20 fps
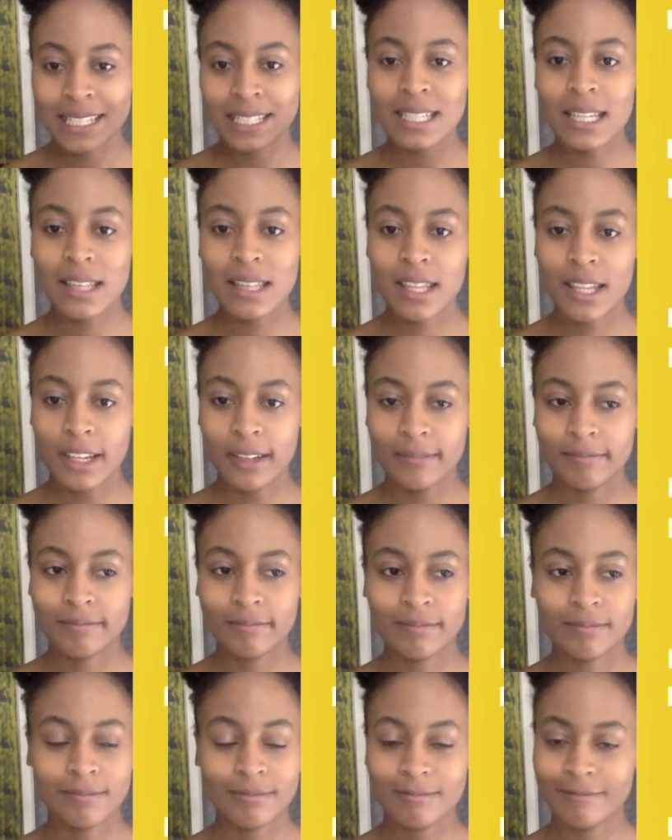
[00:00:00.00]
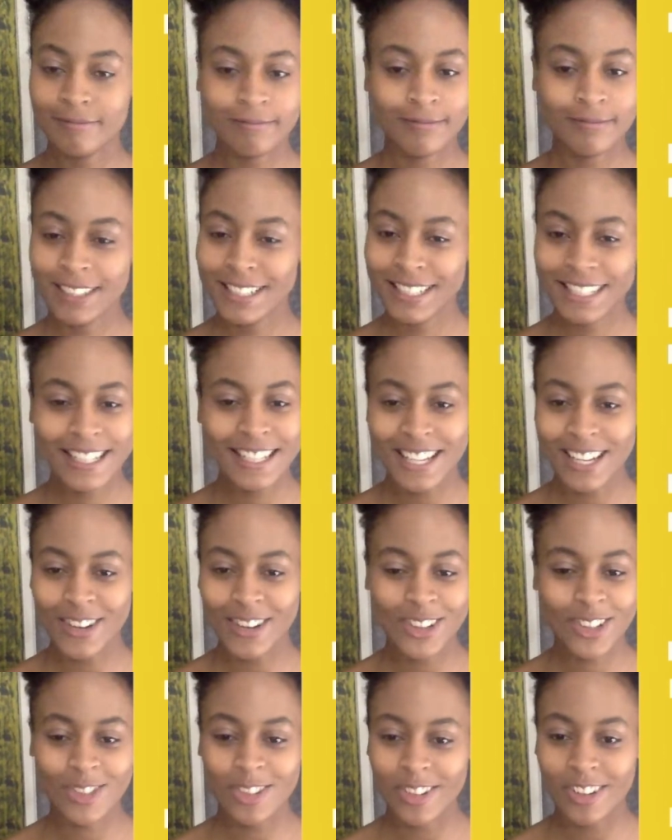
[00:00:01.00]
Cynthia,
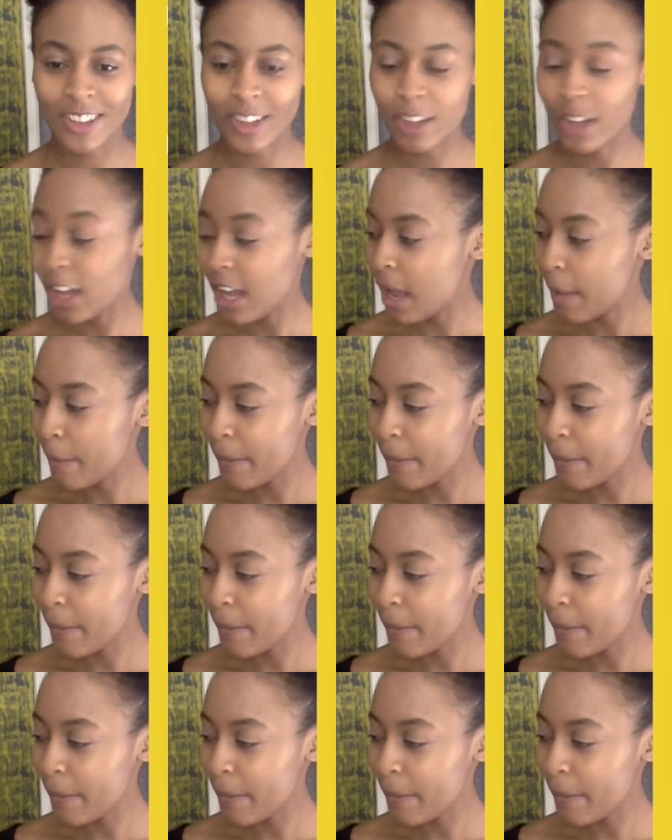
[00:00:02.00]
Cynthia, what's wrong with it?